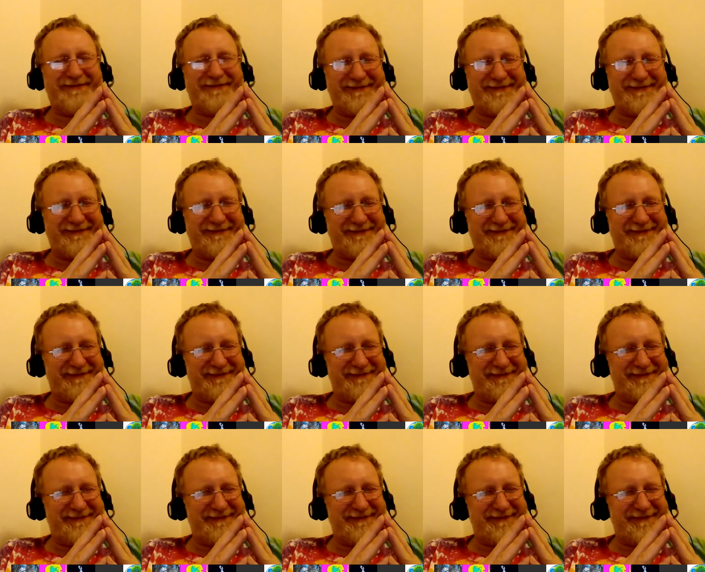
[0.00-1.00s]

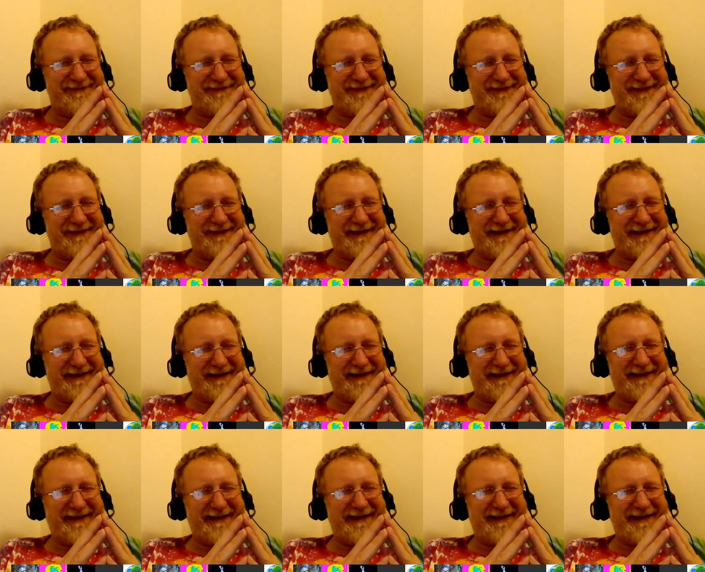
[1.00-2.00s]

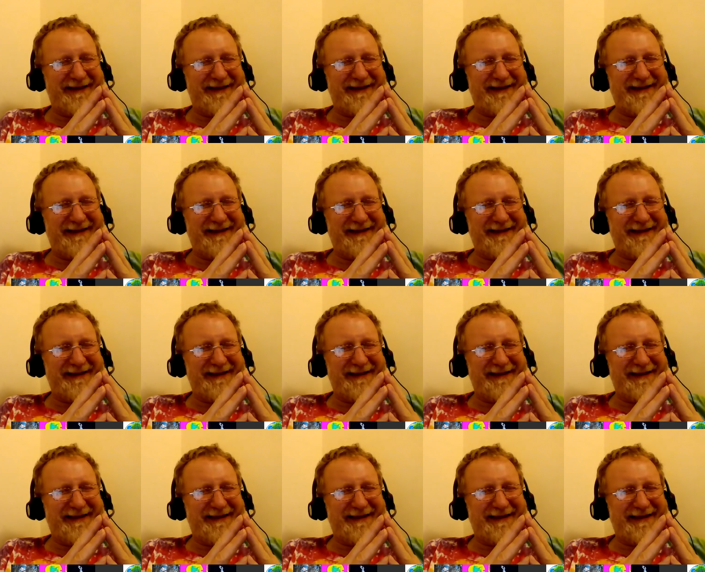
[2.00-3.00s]

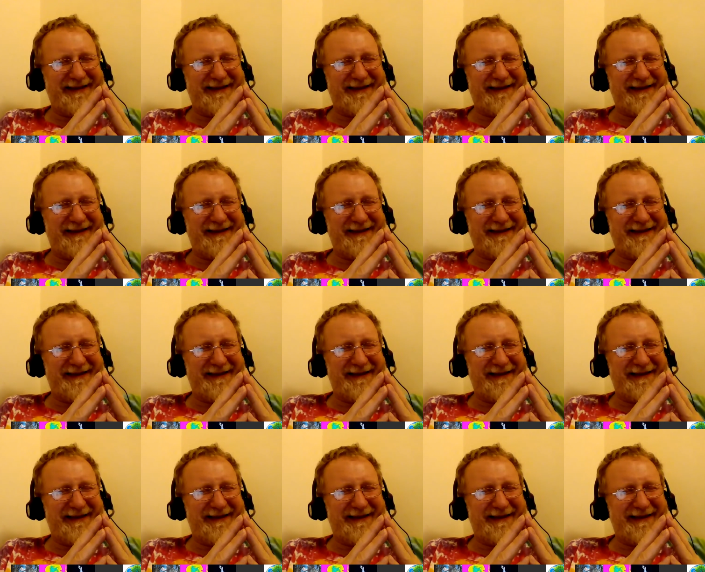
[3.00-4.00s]

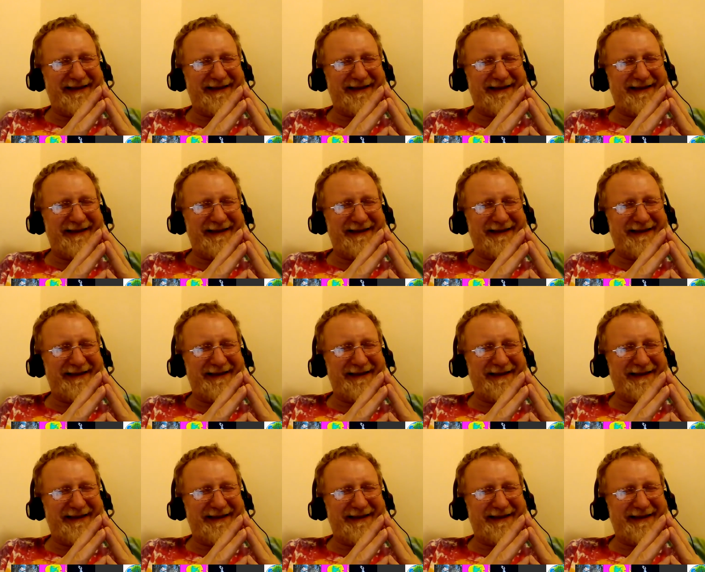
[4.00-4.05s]
Nobody speaks.